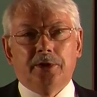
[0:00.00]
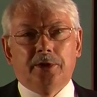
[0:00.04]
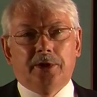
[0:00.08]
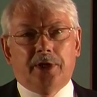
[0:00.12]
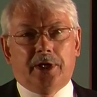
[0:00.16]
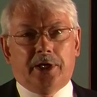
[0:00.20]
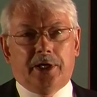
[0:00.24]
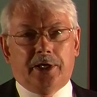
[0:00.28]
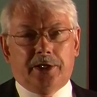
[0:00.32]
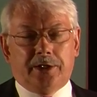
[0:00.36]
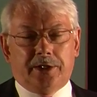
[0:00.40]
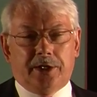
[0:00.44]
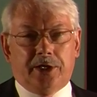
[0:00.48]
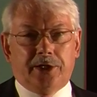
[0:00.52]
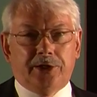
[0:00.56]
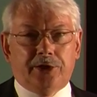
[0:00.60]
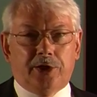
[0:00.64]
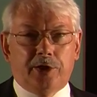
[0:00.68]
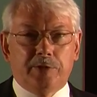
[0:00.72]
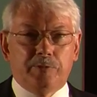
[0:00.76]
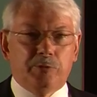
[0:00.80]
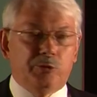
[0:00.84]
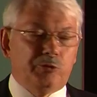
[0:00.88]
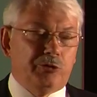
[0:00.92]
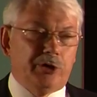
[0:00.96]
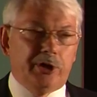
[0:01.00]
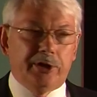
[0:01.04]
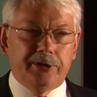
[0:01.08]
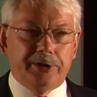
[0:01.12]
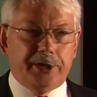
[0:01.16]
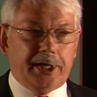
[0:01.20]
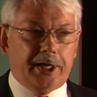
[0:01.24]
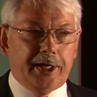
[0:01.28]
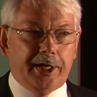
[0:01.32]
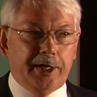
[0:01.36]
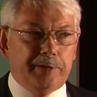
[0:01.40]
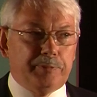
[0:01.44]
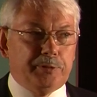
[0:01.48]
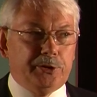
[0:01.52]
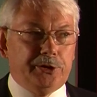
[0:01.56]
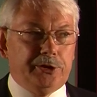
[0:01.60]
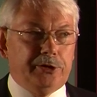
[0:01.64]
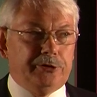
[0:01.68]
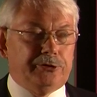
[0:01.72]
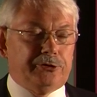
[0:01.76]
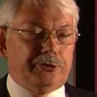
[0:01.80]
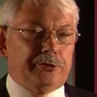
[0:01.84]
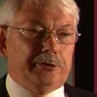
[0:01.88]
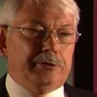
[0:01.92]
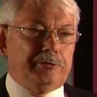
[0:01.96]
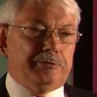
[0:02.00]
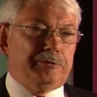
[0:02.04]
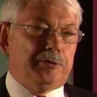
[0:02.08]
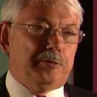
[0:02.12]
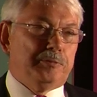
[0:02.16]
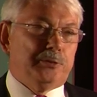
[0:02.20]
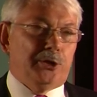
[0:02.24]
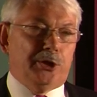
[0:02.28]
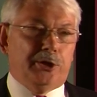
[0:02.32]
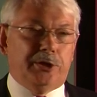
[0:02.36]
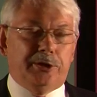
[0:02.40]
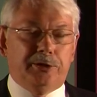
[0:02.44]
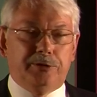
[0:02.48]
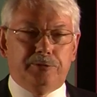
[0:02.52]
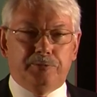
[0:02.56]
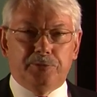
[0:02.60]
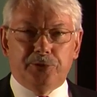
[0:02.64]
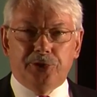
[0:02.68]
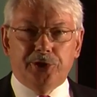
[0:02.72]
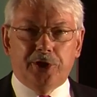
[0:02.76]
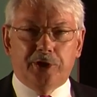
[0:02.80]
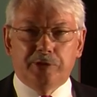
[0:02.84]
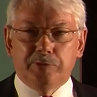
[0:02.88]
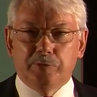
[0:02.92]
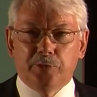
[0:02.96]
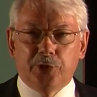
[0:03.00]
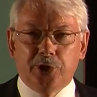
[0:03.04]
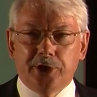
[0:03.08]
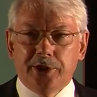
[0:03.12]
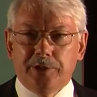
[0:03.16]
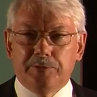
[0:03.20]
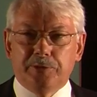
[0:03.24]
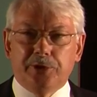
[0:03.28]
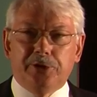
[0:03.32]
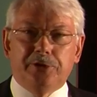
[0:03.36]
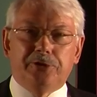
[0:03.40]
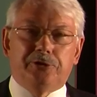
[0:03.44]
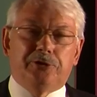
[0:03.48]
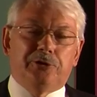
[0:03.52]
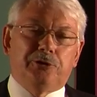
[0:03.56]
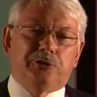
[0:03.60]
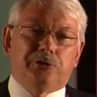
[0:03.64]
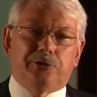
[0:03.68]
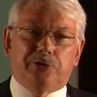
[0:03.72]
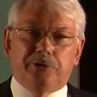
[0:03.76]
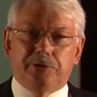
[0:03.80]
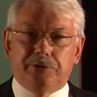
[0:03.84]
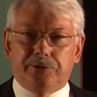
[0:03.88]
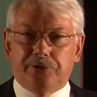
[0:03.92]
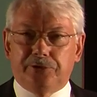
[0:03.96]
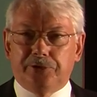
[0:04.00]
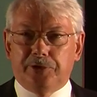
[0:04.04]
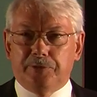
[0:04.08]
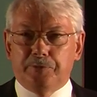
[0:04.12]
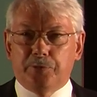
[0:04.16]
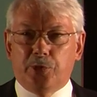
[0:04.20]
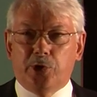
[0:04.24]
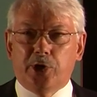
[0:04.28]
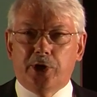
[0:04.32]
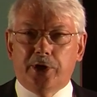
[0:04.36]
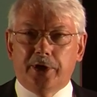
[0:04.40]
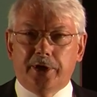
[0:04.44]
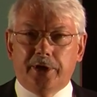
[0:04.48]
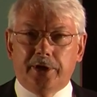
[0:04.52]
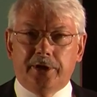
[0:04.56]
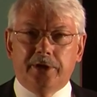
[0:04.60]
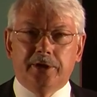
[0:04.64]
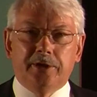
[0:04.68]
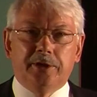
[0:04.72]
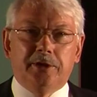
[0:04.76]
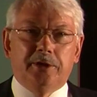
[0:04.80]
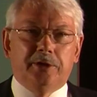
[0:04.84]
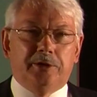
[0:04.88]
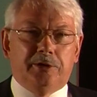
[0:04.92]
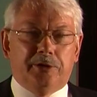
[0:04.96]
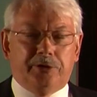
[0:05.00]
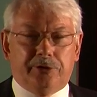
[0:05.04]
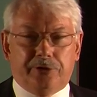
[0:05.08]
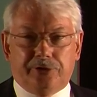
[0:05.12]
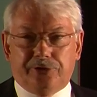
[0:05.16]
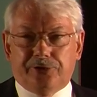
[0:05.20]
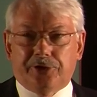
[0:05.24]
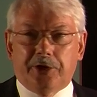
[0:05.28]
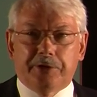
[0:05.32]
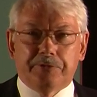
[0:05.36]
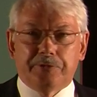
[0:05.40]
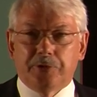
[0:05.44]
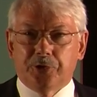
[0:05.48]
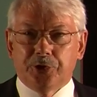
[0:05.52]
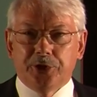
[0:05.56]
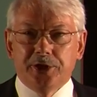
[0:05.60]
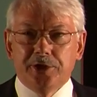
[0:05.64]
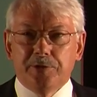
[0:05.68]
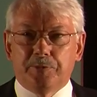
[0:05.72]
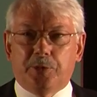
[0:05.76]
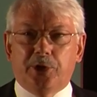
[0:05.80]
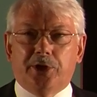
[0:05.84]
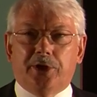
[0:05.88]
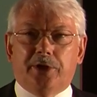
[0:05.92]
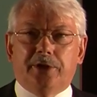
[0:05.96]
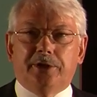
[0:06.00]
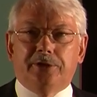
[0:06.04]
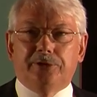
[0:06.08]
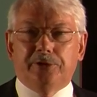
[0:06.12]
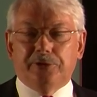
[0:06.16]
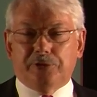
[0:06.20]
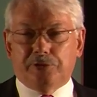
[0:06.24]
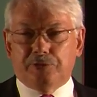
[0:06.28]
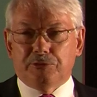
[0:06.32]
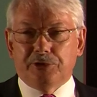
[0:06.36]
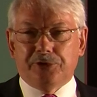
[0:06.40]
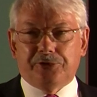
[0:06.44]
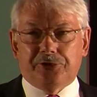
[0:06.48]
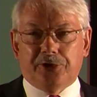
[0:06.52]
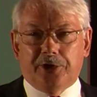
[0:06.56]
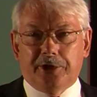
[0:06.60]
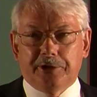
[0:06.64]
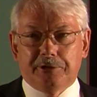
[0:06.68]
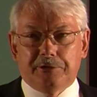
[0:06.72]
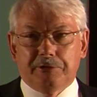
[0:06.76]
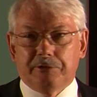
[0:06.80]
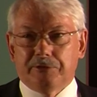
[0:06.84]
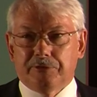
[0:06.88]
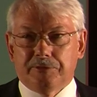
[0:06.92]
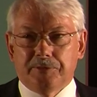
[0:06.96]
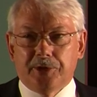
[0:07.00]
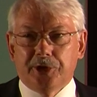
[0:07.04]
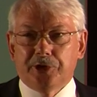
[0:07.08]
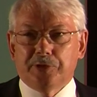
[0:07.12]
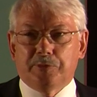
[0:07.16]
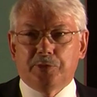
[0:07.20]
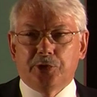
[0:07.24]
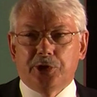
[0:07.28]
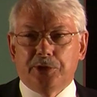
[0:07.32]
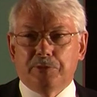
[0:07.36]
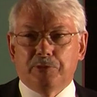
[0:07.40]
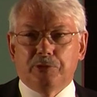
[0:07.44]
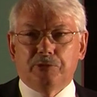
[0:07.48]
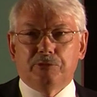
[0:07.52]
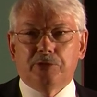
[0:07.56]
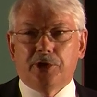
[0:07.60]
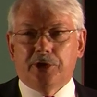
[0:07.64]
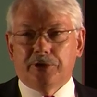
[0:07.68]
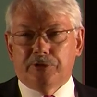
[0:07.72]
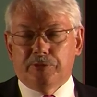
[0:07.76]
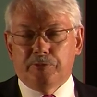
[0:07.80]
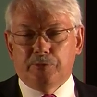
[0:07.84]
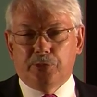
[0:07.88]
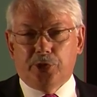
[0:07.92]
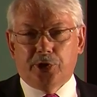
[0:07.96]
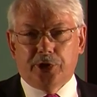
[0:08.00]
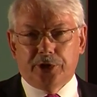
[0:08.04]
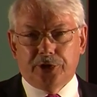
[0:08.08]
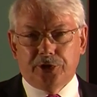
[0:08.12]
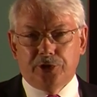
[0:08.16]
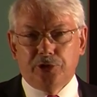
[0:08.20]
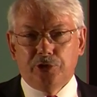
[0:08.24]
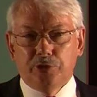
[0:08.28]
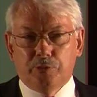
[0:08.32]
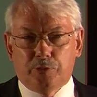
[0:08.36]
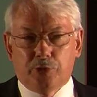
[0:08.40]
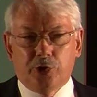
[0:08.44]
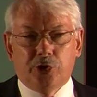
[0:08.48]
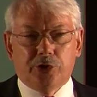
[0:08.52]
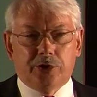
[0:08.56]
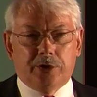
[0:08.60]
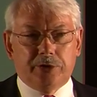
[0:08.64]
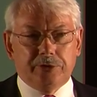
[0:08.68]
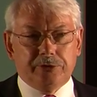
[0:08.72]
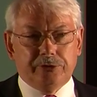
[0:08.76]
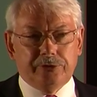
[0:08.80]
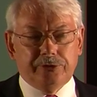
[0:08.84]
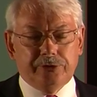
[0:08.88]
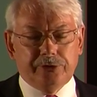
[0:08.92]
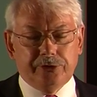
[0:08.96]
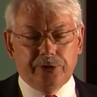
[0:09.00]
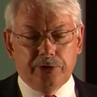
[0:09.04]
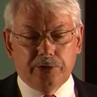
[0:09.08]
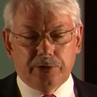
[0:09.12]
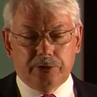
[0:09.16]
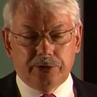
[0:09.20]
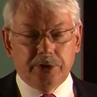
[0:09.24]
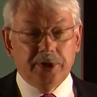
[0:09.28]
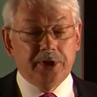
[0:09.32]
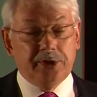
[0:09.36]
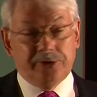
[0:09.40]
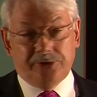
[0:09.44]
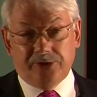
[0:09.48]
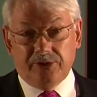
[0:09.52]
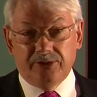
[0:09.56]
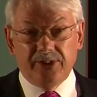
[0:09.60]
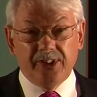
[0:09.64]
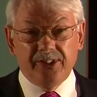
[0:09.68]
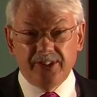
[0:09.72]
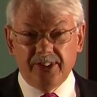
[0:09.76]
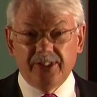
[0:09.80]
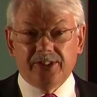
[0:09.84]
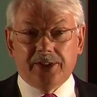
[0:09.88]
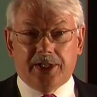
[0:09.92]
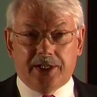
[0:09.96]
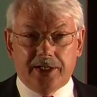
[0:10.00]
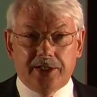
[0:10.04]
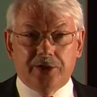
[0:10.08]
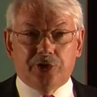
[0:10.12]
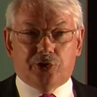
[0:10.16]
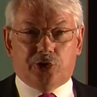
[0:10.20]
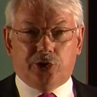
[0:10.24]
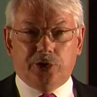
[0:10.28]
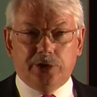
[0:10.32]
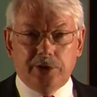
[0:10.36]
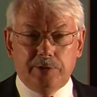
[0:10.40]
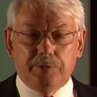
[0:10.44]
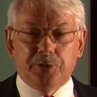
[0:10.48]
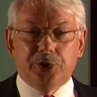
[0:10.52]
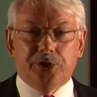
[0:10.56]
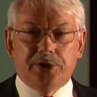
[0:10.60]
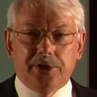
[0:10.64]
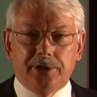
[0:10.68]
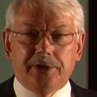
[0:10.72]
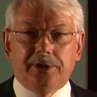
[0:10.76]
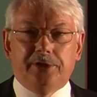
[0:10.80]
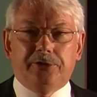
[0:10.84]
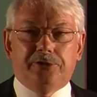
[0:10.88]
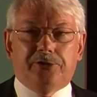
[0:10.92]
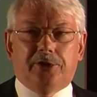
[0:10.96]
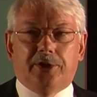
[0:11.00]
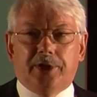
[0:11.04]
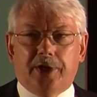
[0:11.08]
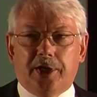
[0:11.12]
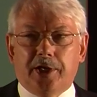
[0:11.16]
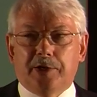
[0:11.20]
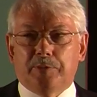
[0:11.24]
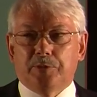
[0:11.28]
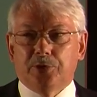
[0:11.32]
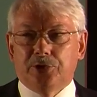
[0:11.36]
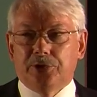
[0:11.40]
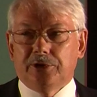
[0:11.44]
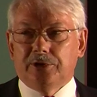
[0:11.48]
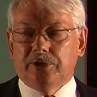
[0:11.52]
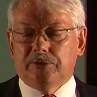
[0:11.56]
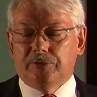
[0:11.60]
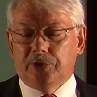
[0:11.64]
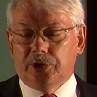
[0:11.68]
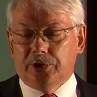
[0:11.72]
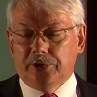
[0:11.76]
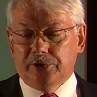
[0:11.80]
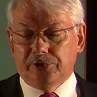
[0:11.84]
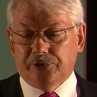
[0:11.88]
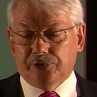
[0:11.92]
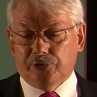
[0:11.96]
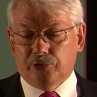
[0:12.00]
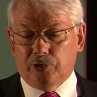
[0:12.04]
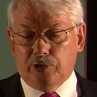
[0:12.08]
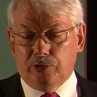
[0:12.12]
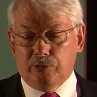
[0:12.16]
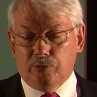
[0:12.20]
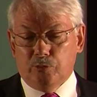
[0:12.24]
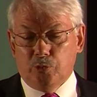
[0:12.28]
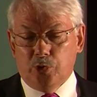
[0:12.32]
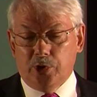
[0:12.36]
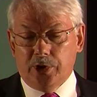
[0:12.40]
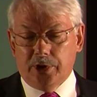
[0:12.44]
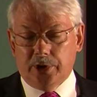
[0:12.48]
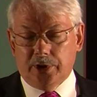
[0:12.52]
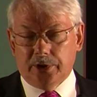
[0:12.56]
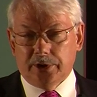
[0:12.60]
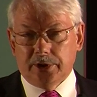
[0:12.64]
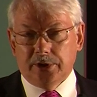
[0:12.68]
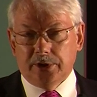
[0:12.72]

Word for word: And, and I'm very happy to, for my young baby to, to, to buy stuff on eBay that's recycled from other people rather than buying new products and so on. So this is actually beginning to happen in a very strong way.